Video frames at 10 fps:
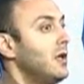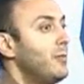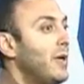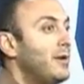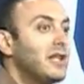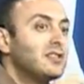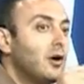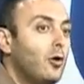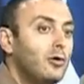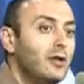Maybe that's the
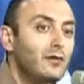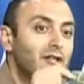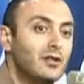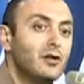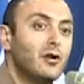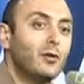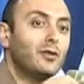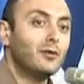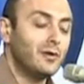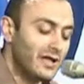only reason you're going
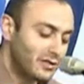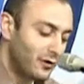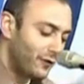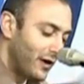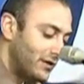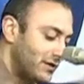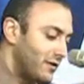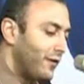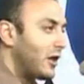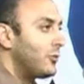through. Yes, your faith is
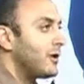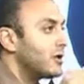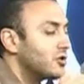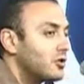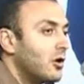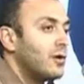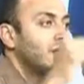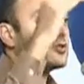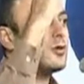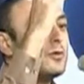developing and it's
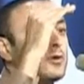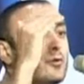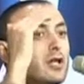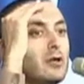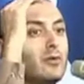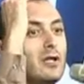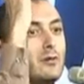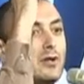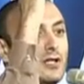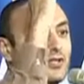growing really, really,
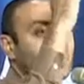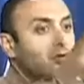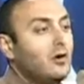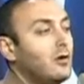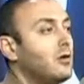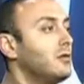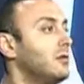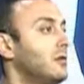really strong.